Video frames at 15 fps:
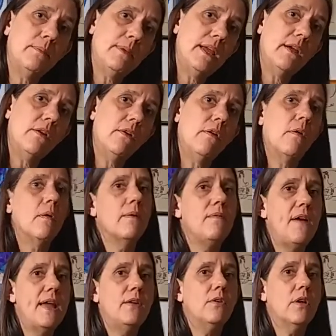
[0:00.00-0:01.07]
with
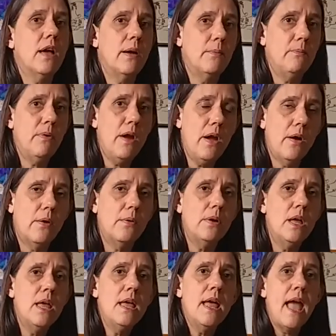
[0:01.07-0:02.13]
Premiere or Final Cut
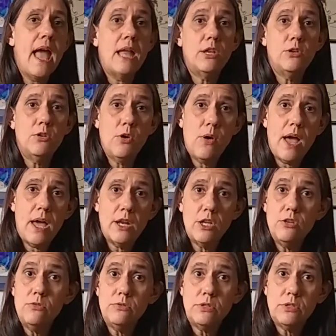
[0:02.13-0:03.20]
Pro and you
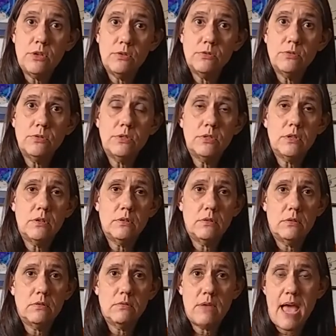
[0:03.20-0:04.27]
know how to use
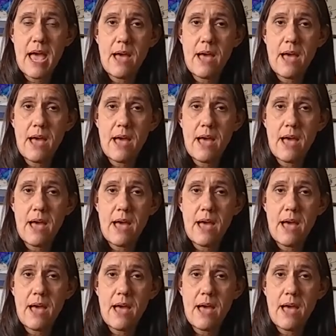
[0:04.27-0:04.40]
those